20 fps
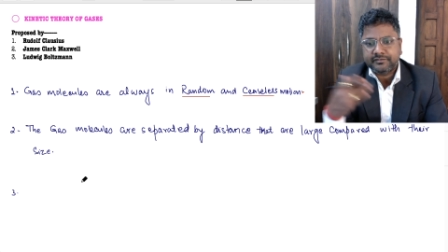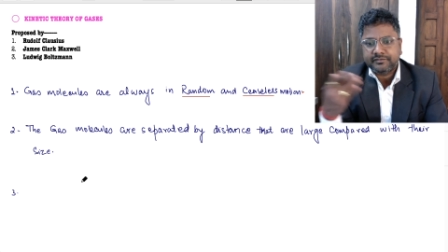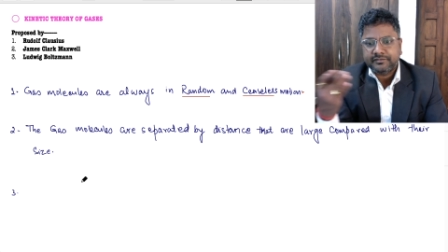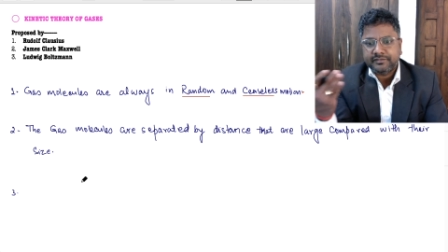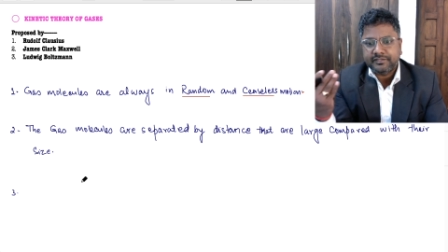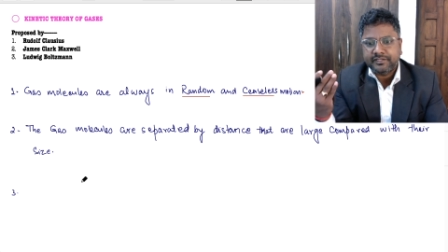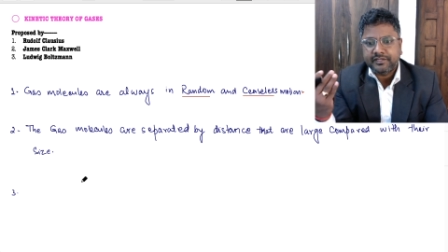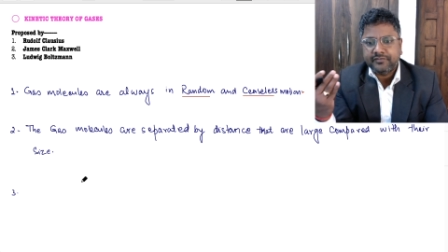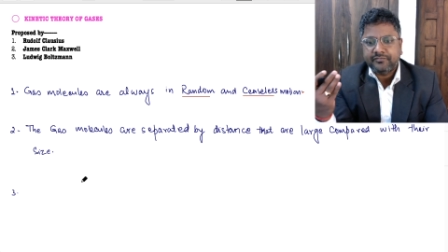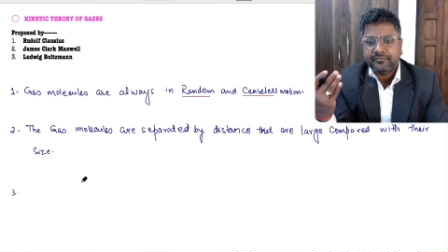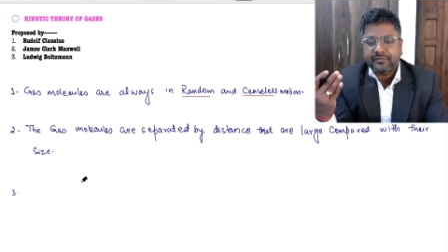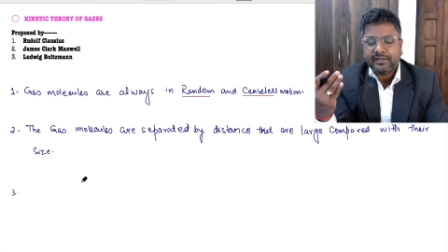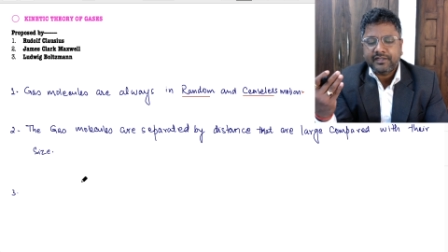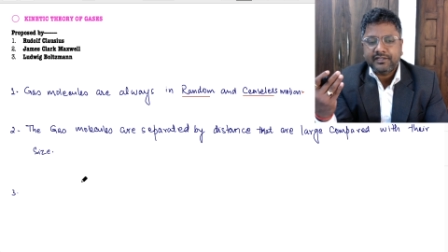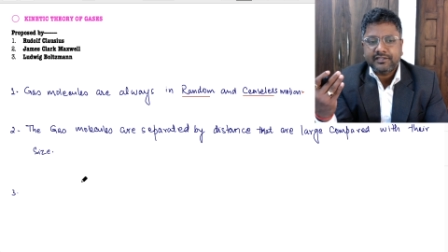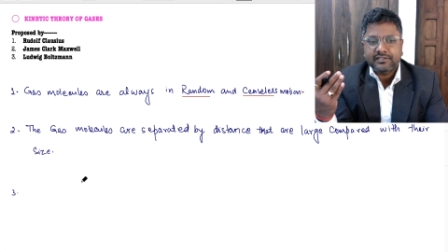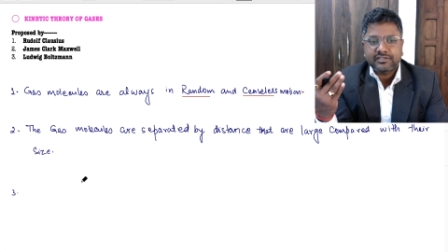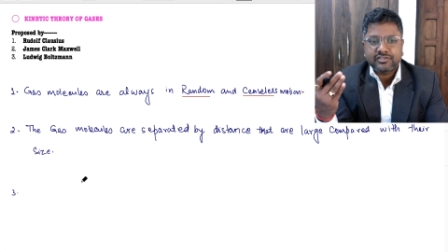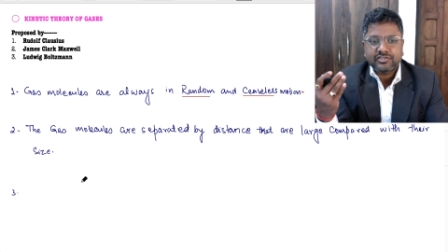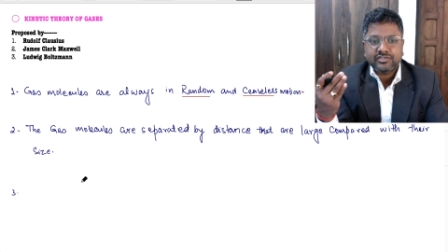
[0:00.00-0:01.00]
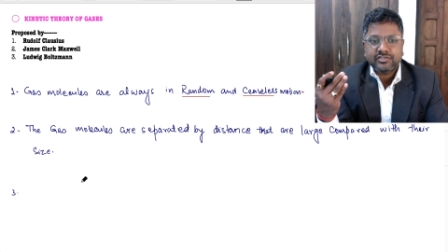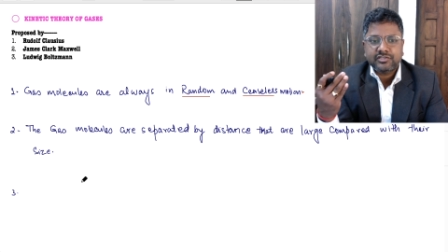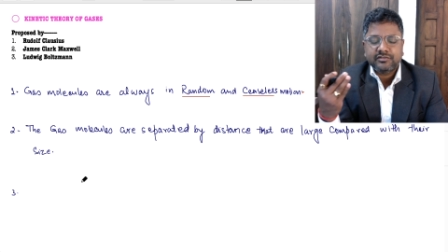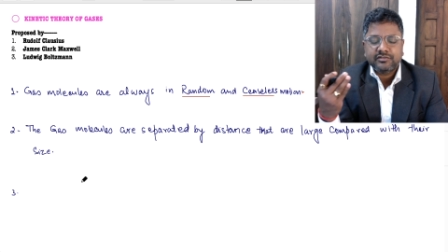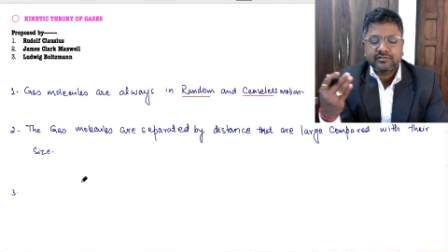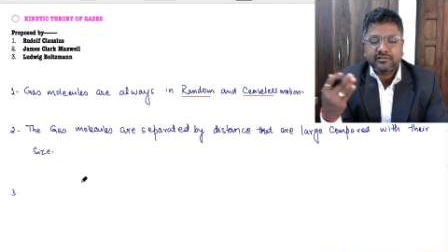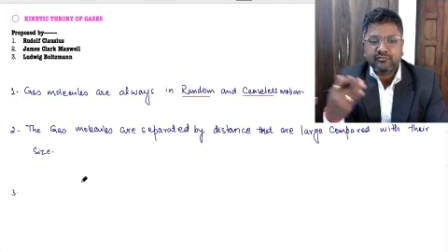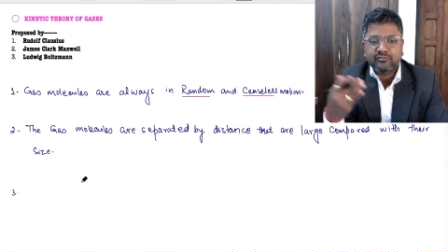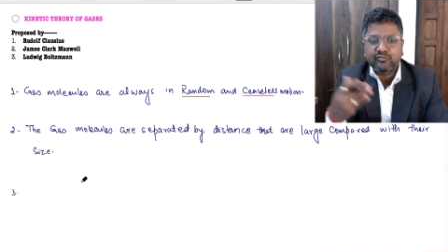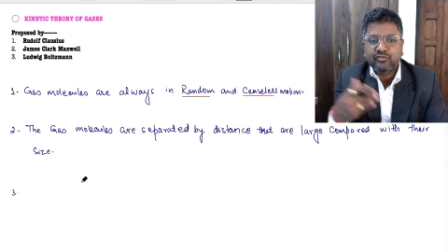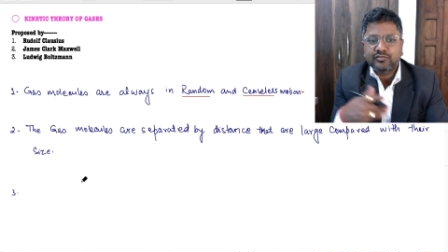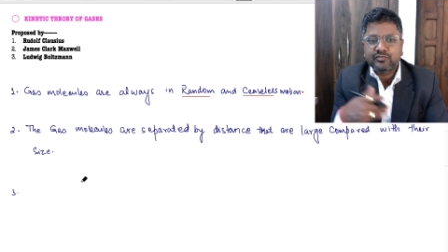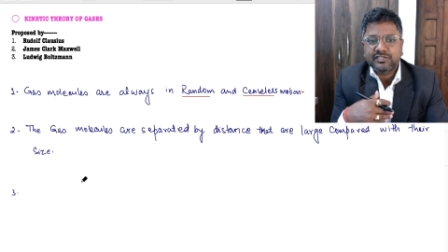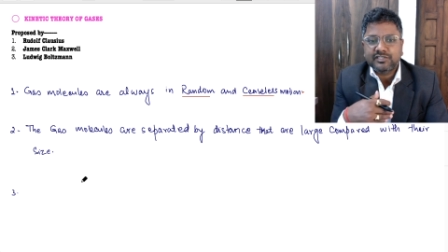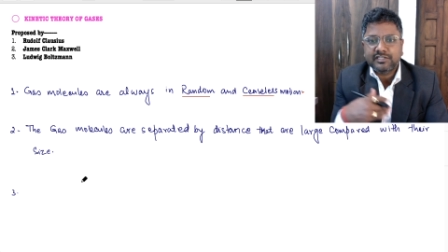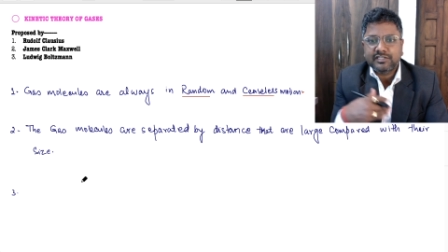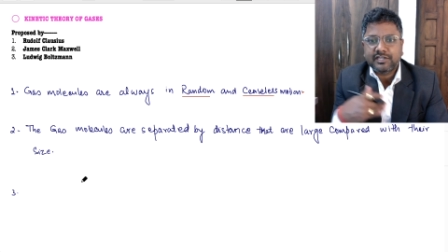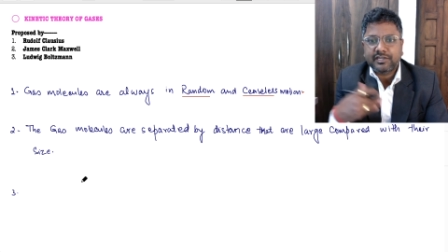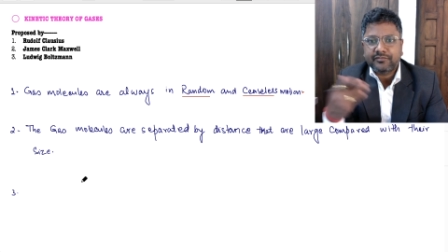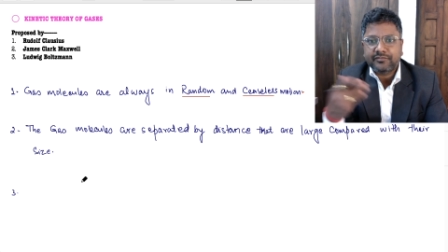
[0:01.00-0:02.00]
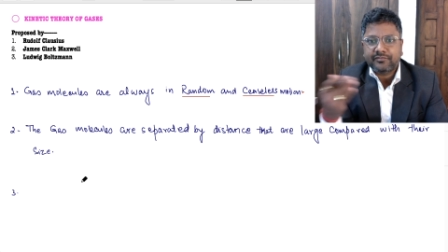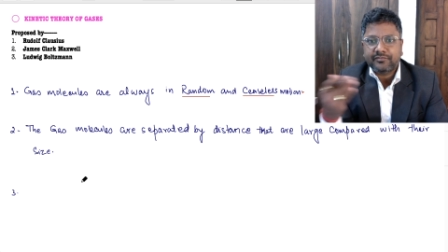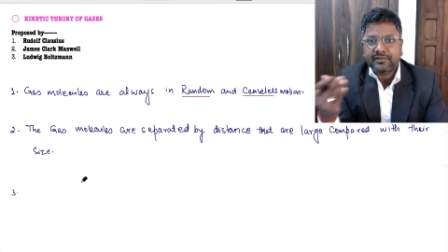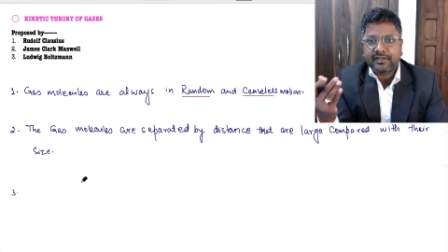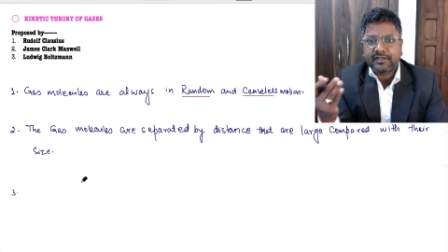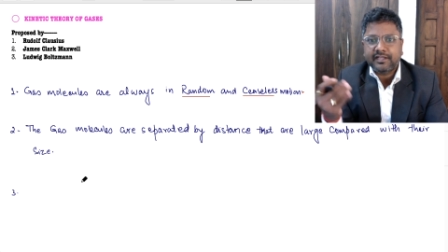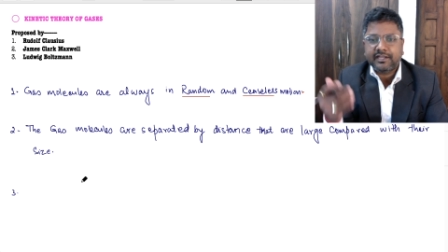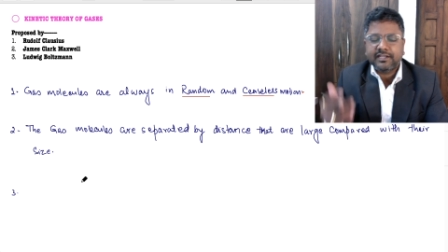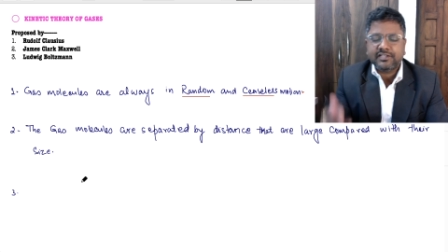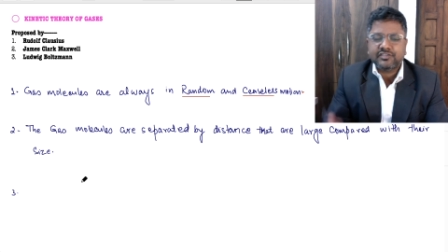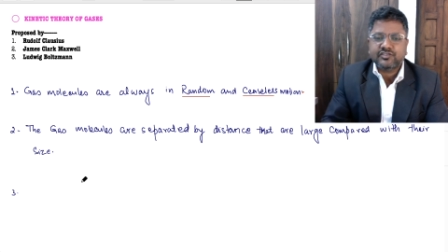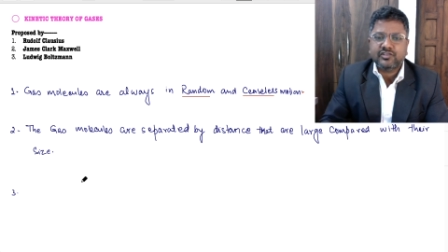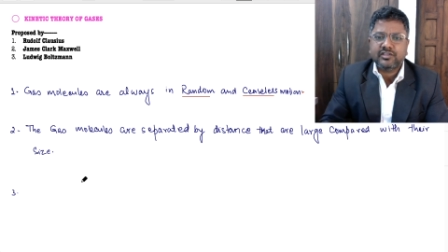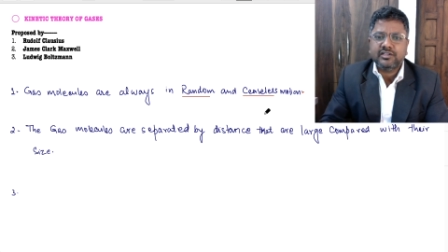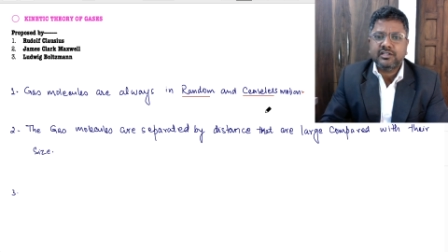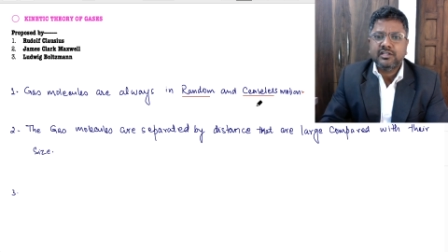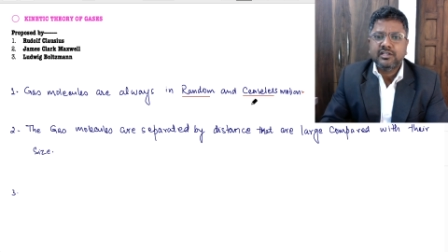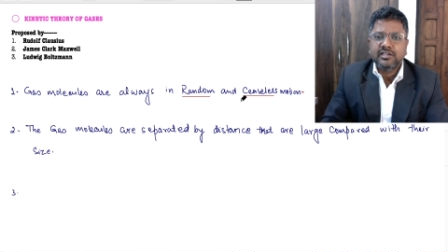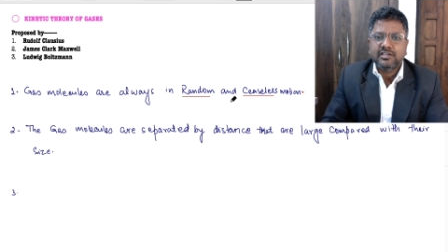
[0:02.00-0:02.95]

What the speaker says: different moves in the different direction.